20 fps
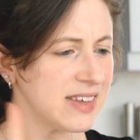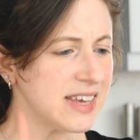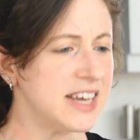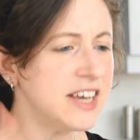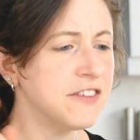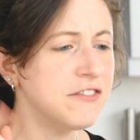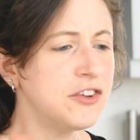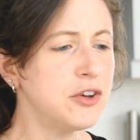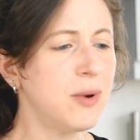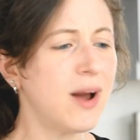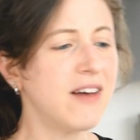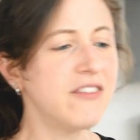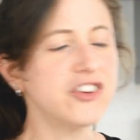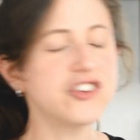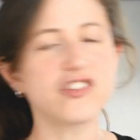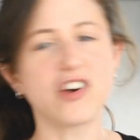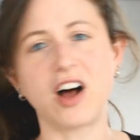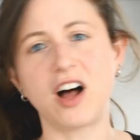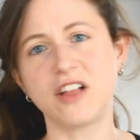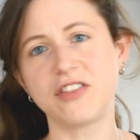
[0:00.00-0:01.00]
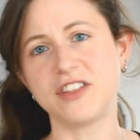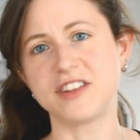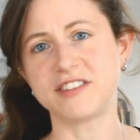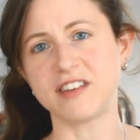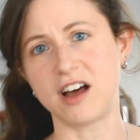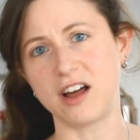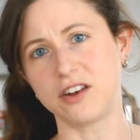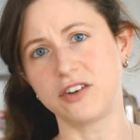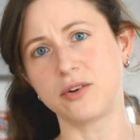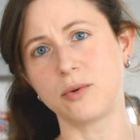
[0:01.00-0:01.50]
If you have a child that's
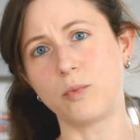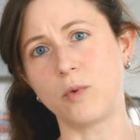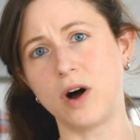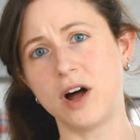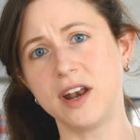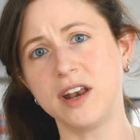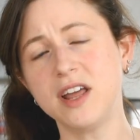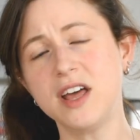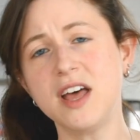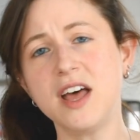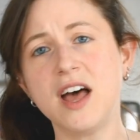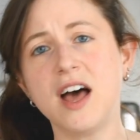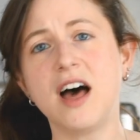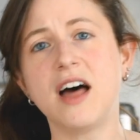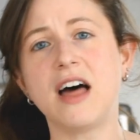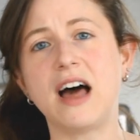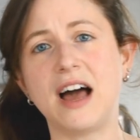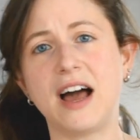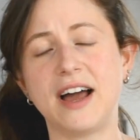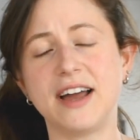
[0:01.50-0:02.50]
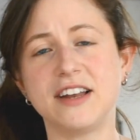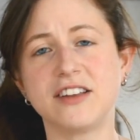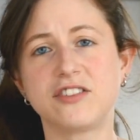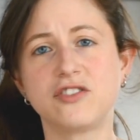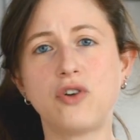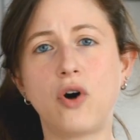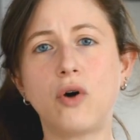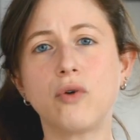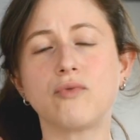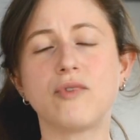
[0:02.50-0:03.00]
under 1, it's
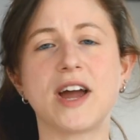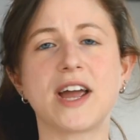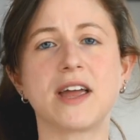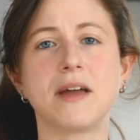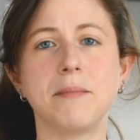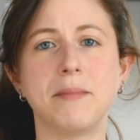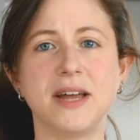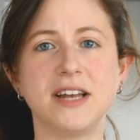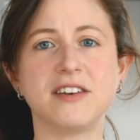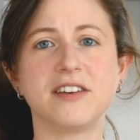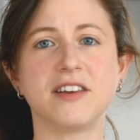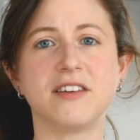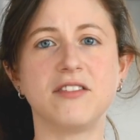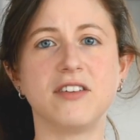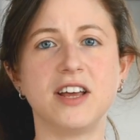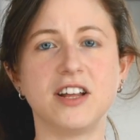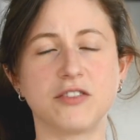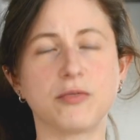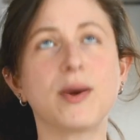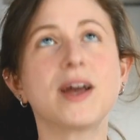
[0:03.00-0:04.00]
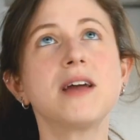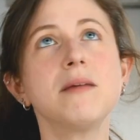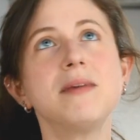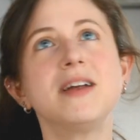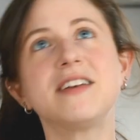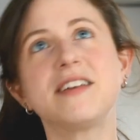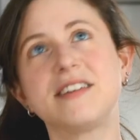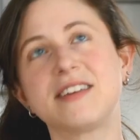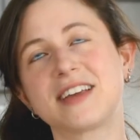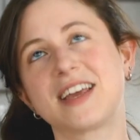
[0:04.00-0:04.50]
not recommended. It's
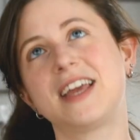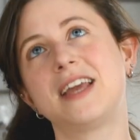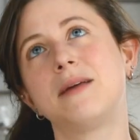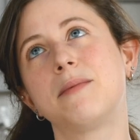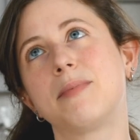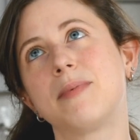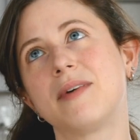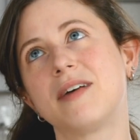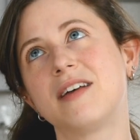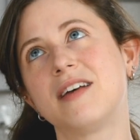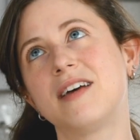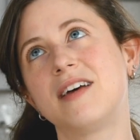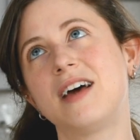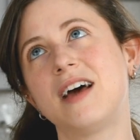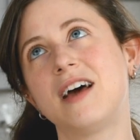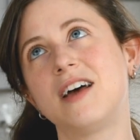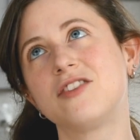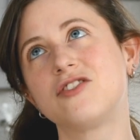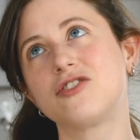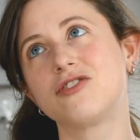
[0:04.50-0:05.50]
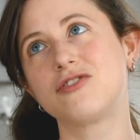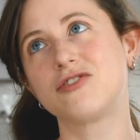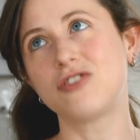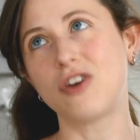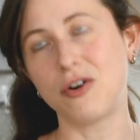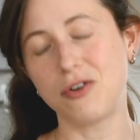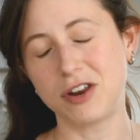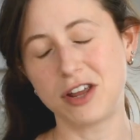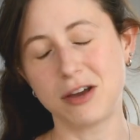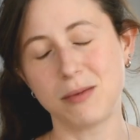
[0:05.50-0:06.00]
recommended to keep
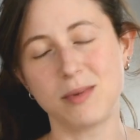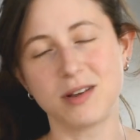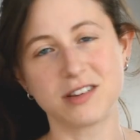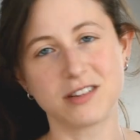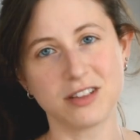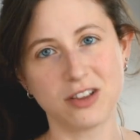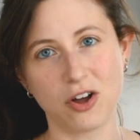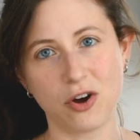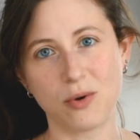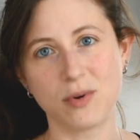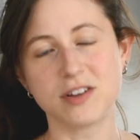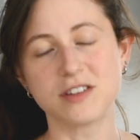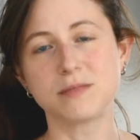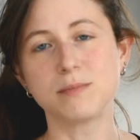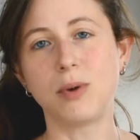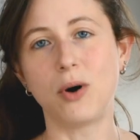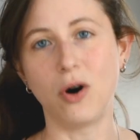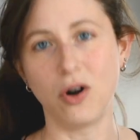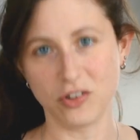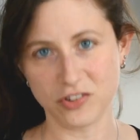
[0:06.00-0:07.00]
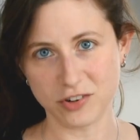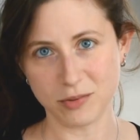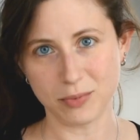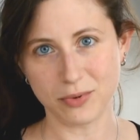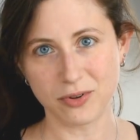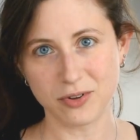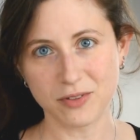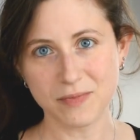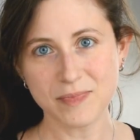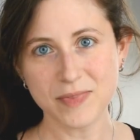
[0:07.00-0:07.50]
sodium as low as
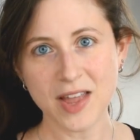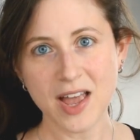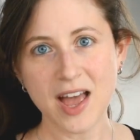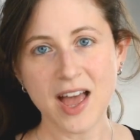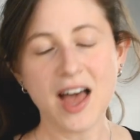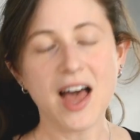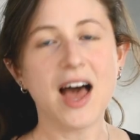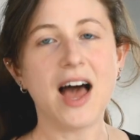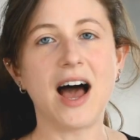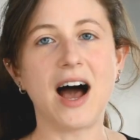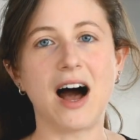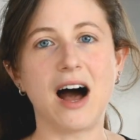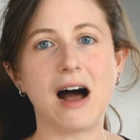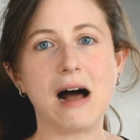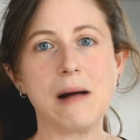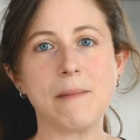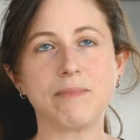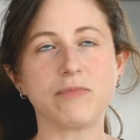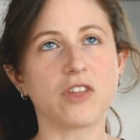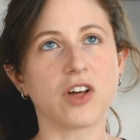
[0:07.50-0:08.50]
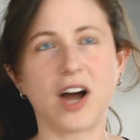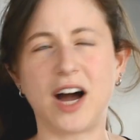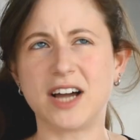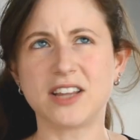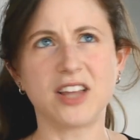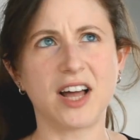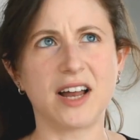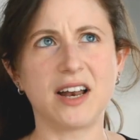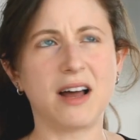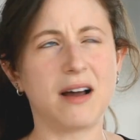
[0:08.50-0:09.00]
possible. The
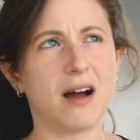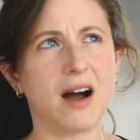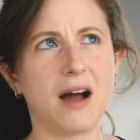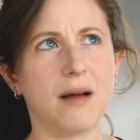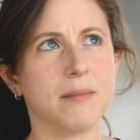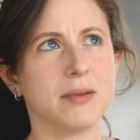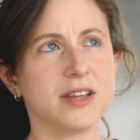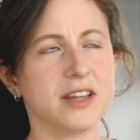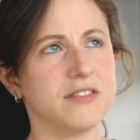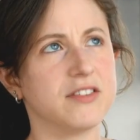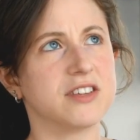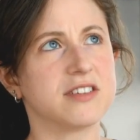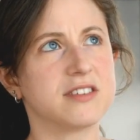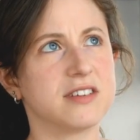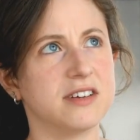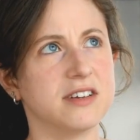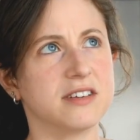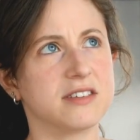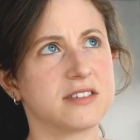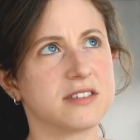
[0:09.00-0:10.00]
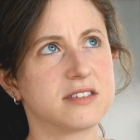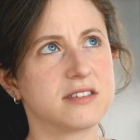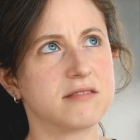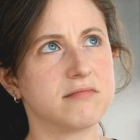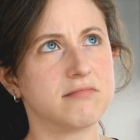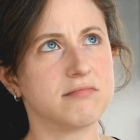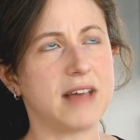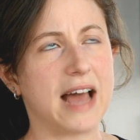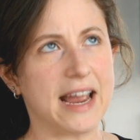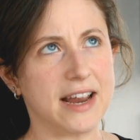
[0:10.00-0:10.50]
guideline, I believe, is
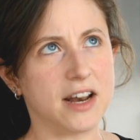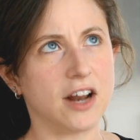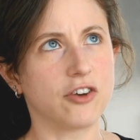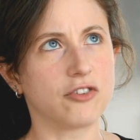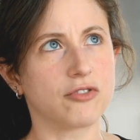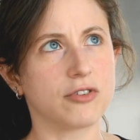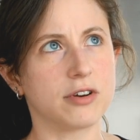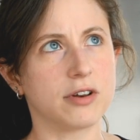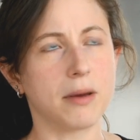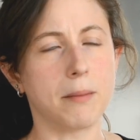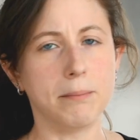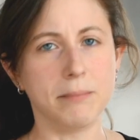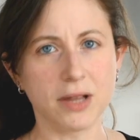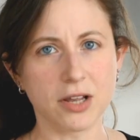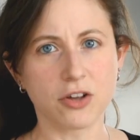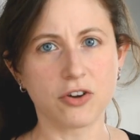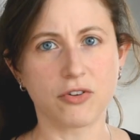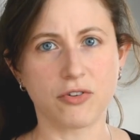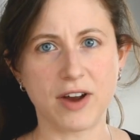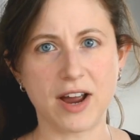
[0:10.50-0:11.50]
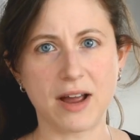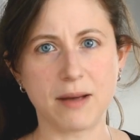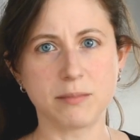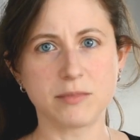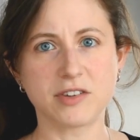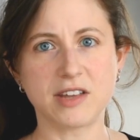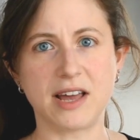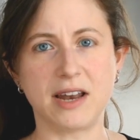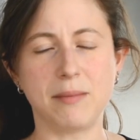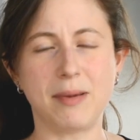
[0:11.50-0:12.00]
800
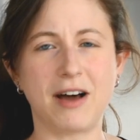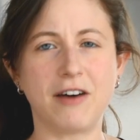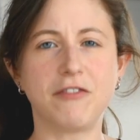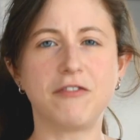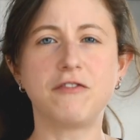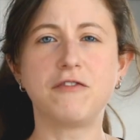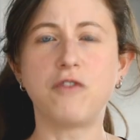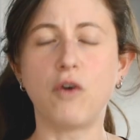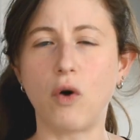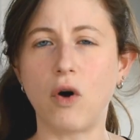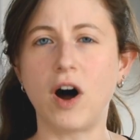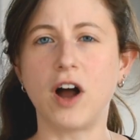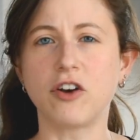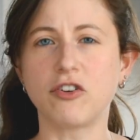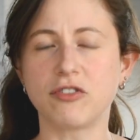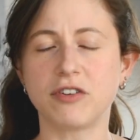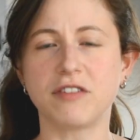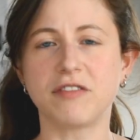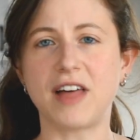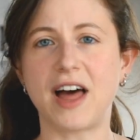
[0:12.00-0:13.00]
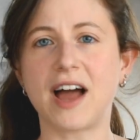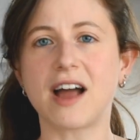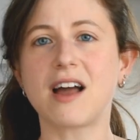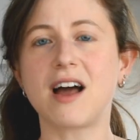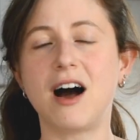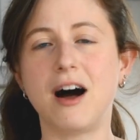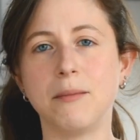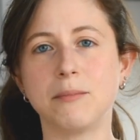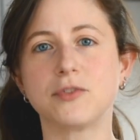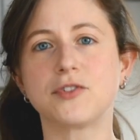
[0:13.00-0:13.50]
milligrams, and about 400 of that
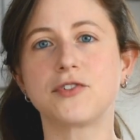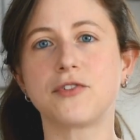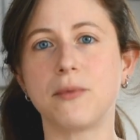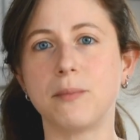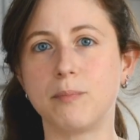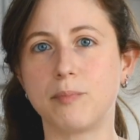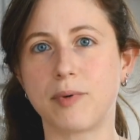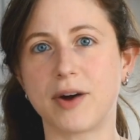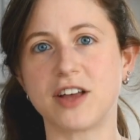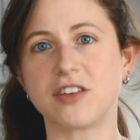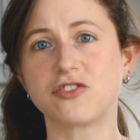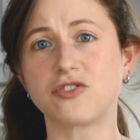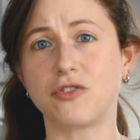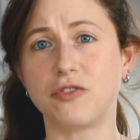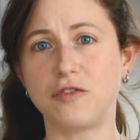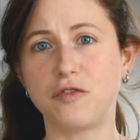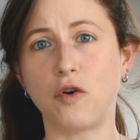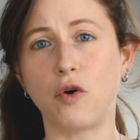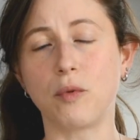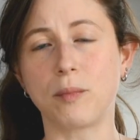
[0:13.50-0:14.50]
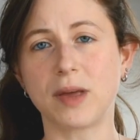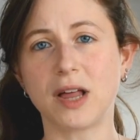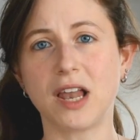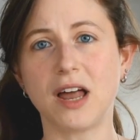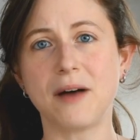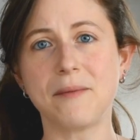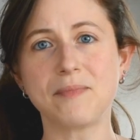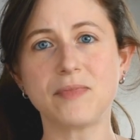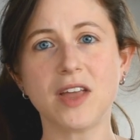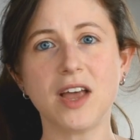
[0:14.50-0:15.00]
comes from breast or
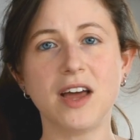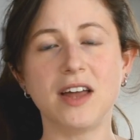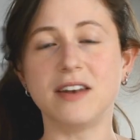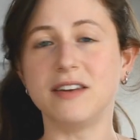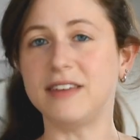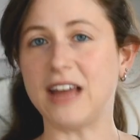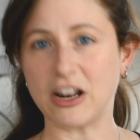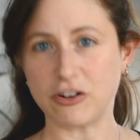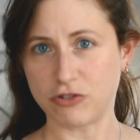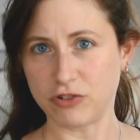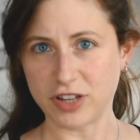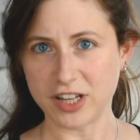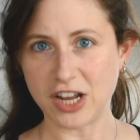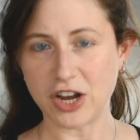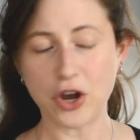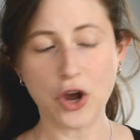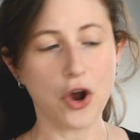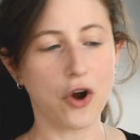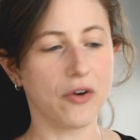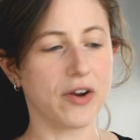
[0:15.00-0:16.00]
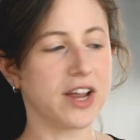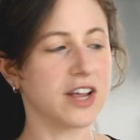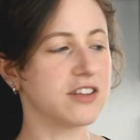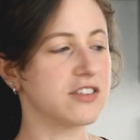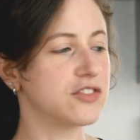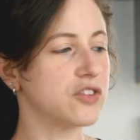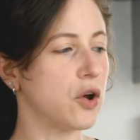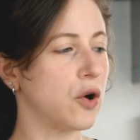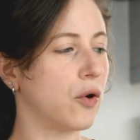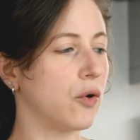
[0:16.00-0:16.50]
formula, naturally occurring.
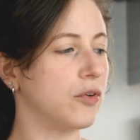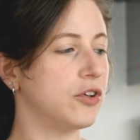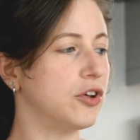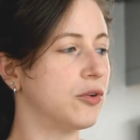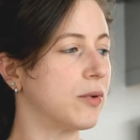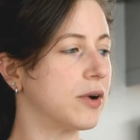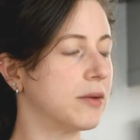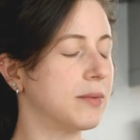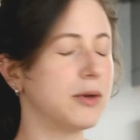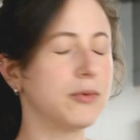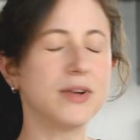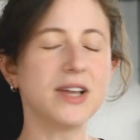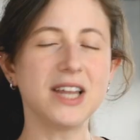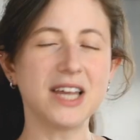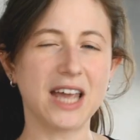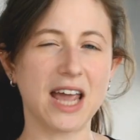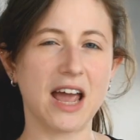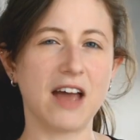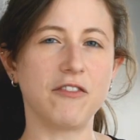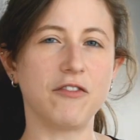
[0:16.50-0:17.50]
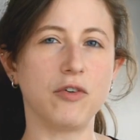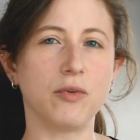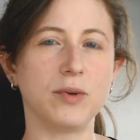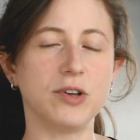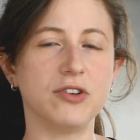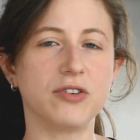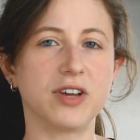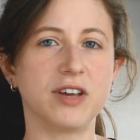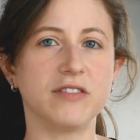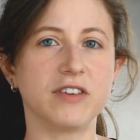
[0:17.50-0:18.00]
So you want to be really careful
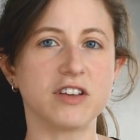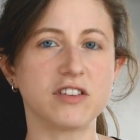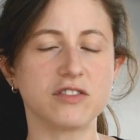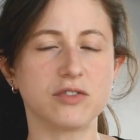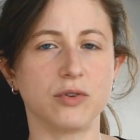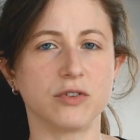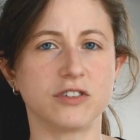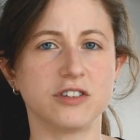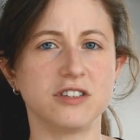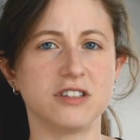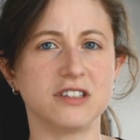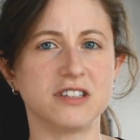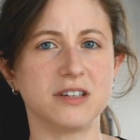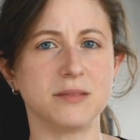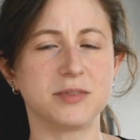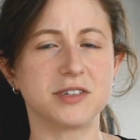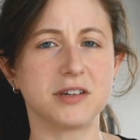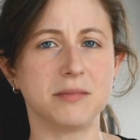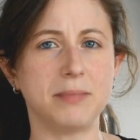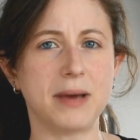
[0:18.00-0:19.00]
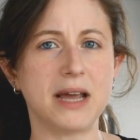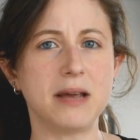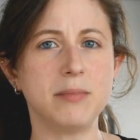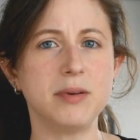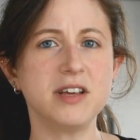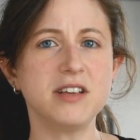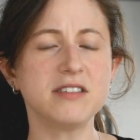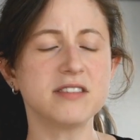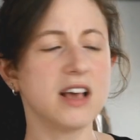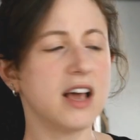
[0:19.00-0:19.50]
when you're giving sauces and dips to
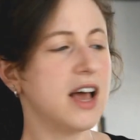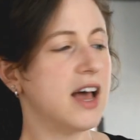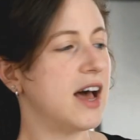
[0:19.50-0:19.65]
babies.